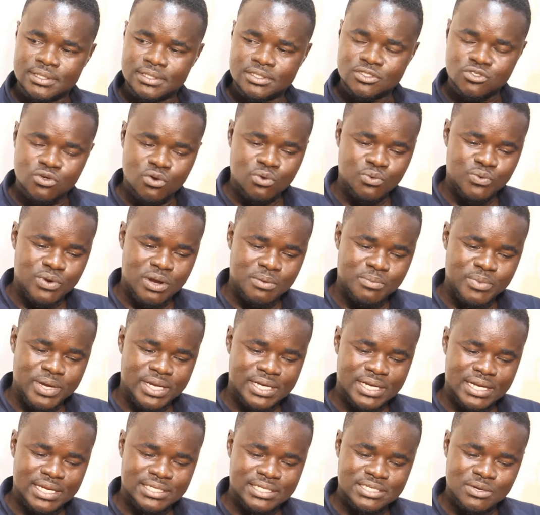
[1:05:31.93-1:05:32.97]
So Ramu
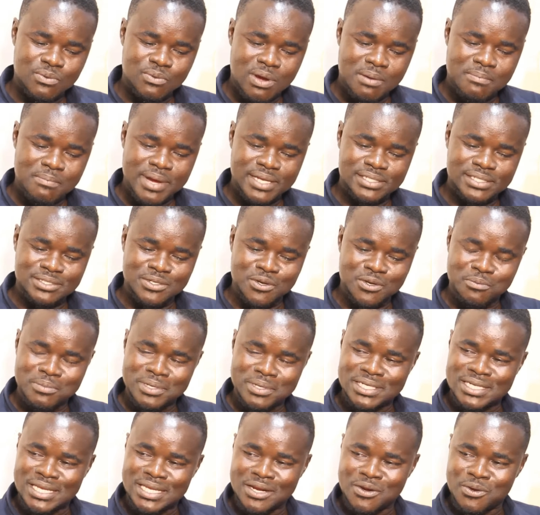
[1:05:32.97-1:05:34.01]
and then I say 1 month now,
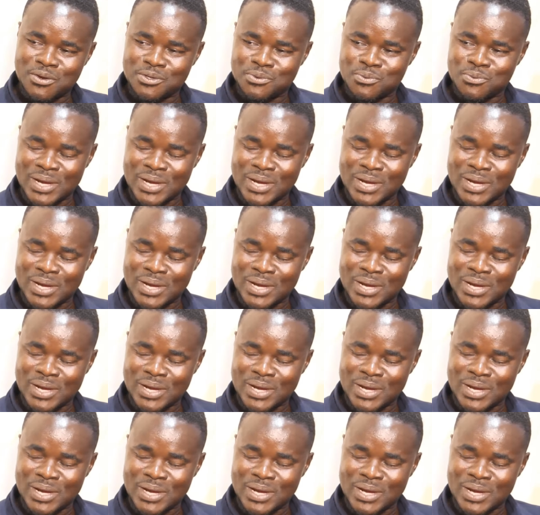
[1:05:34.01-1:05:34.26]
but they are not